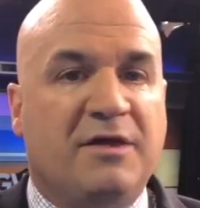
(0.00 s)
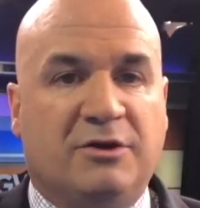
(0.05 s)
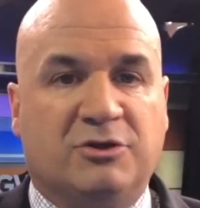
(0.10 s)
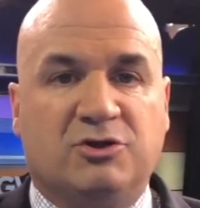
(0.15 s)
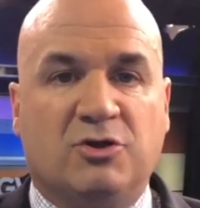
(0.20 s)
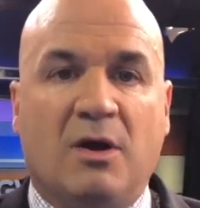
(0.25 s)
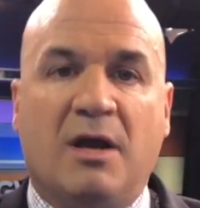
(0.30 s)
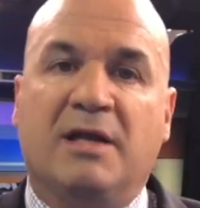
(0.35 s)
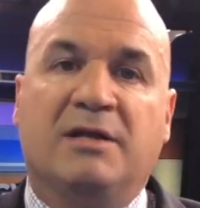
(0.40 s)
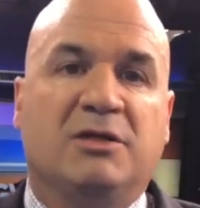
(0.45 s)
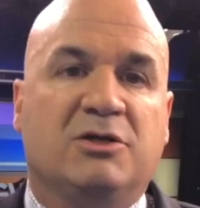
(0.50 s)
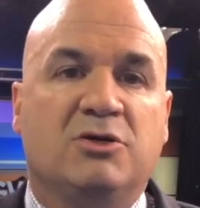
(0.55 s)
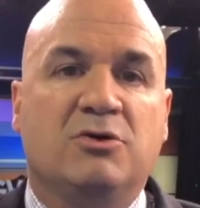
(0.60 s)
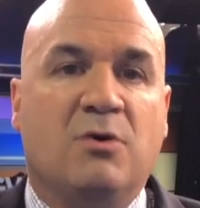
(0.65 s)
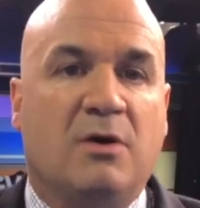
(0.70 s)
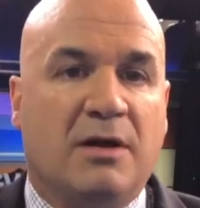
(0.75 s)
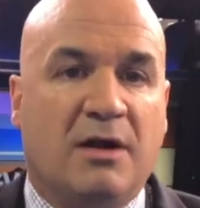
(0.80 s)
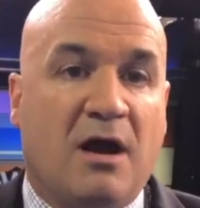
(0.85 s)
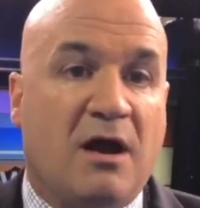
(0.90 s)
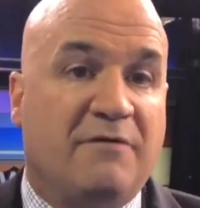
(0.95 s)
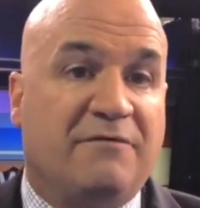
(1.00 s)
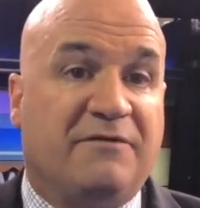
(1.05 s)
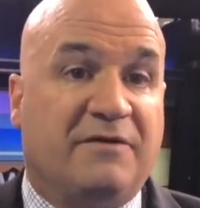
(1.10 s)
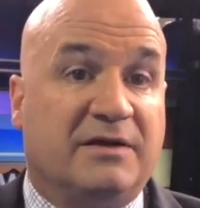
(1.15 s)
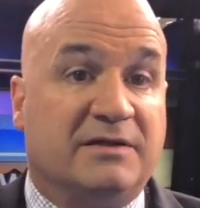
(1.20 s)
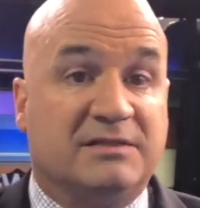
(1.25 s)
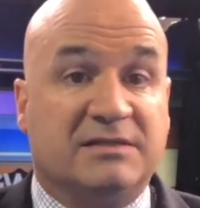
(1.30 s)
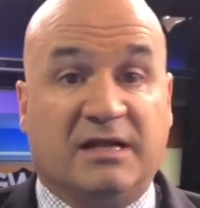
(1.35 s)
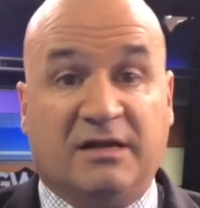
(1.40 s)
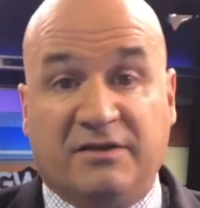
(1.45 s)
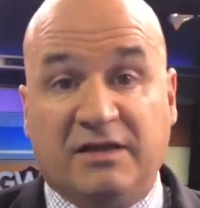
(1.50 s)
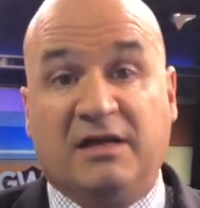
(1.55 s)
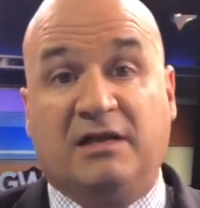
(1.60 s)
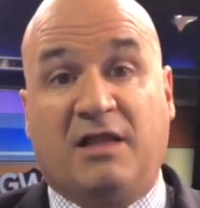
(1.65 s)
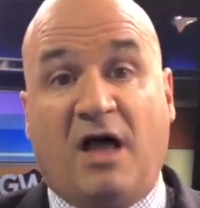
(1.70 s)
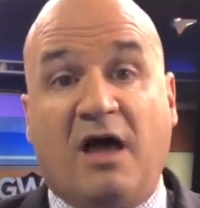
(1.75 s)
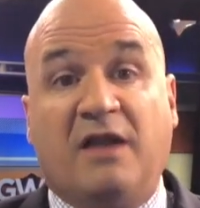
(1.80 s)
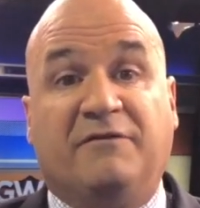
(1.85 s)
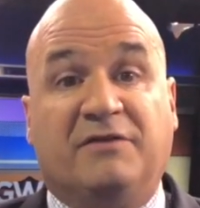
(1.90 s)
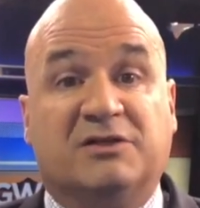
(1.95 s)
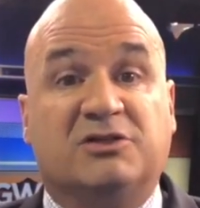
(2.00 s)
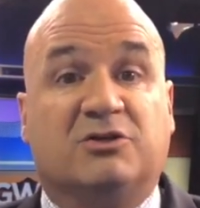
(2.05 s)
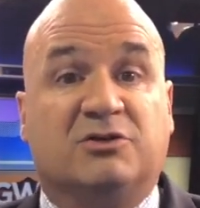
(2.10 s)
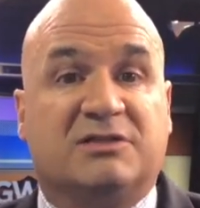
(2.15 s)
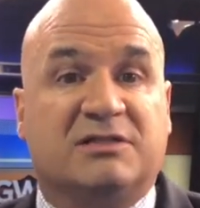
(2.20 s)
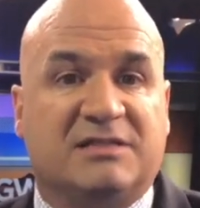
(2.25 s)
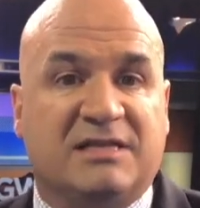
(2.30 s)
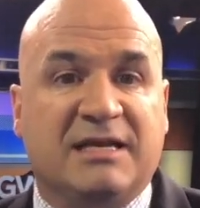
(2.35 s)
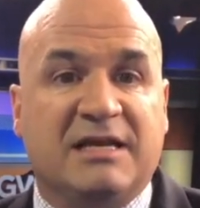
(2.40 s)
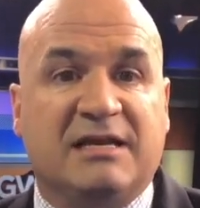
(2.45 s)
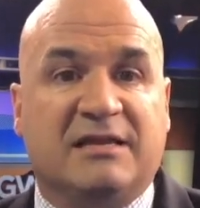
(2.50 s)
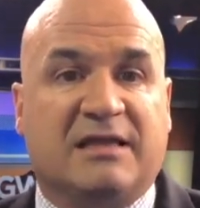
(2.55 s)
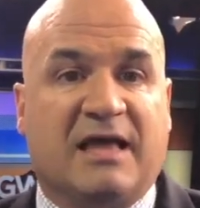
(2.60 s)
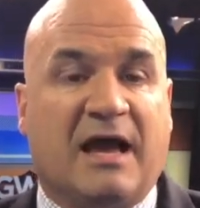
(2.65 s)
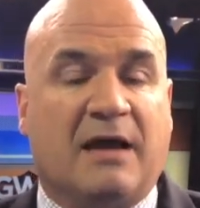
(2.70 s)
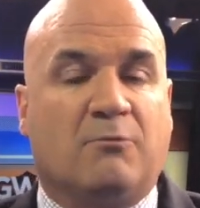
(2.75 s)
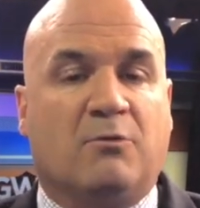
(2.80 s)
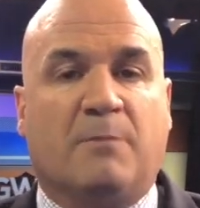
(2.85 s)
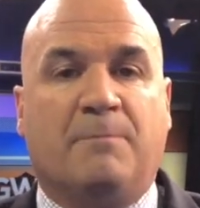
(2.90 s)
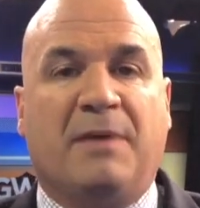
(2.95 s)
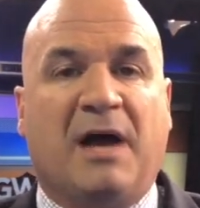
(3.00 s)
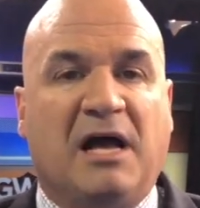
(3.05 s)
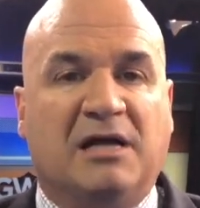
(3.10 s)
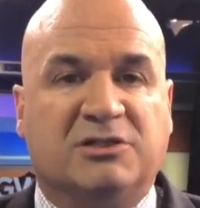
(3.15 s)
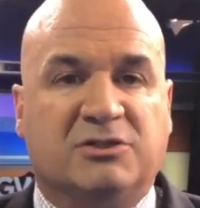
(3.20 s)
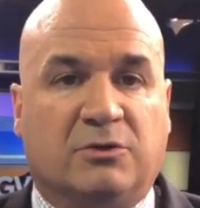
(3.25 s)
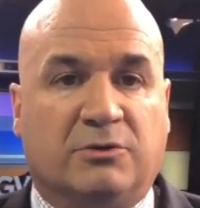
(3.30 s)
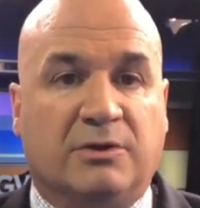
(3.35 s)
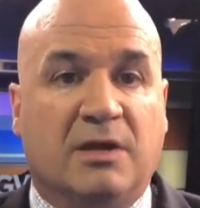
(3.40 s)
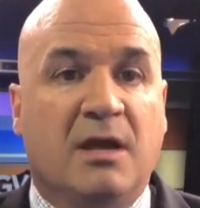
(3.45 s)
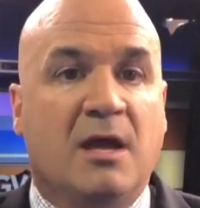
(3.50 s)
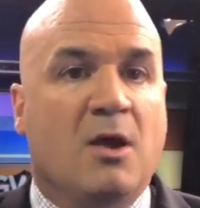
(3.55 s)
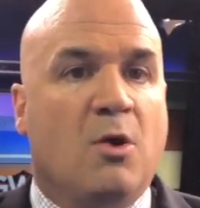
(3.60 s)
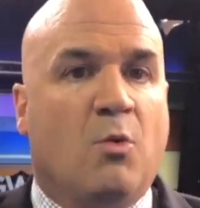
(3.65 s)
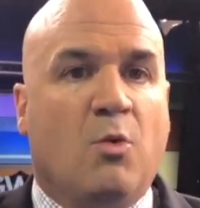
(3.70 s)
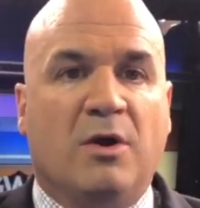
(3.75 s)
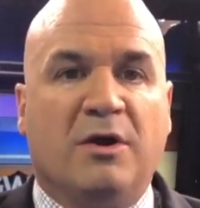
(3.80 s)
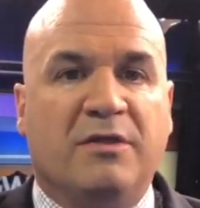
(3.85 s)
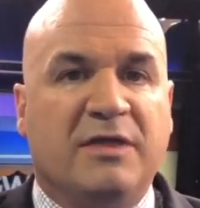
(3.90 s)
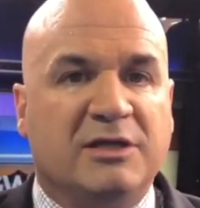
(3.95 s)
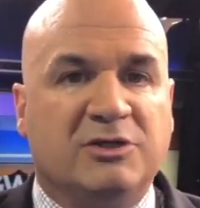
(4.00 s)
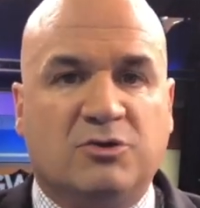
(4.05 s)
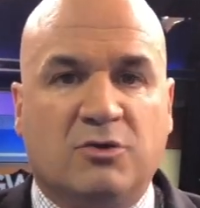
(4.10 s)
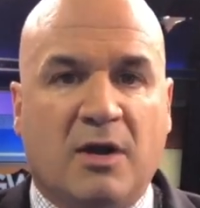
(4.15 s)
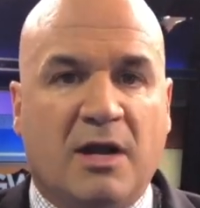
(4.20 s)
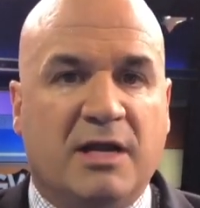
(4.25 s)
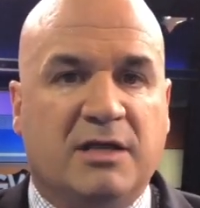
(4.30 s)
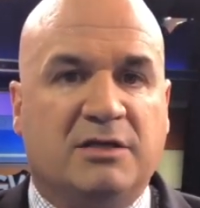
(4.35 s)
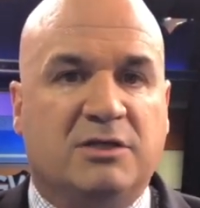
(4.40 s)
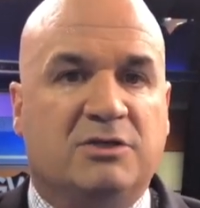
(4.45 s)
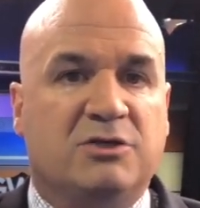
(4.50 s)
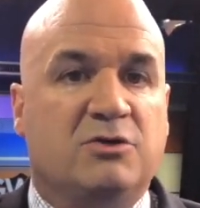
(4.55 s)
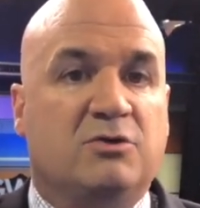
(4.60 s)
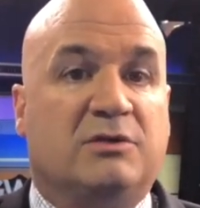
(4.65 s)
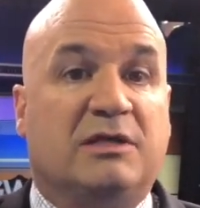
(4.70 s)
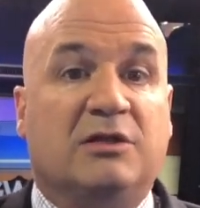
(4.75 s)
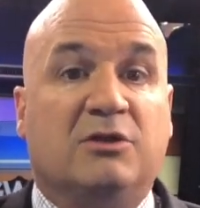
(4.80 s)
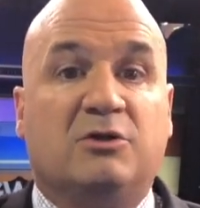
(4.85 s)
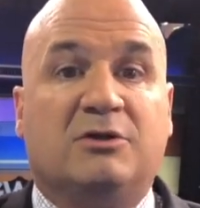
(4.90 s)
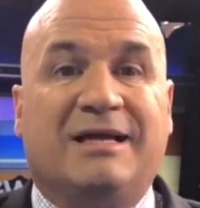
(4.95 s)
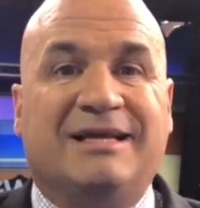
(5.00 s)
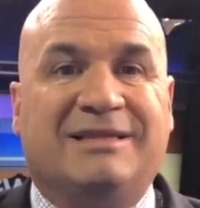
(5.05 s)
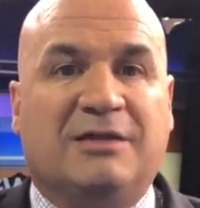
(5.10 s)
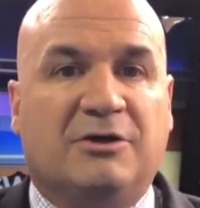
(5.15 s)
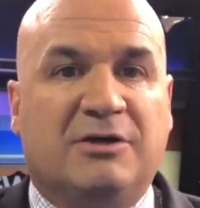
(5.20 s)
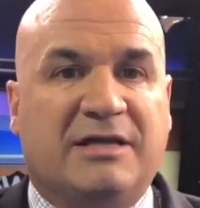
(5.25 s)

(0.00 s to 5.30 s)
they're trying to do on offense. And I think a lot of us are seeing that. We're puzzled. What are they trying to do? They look like they're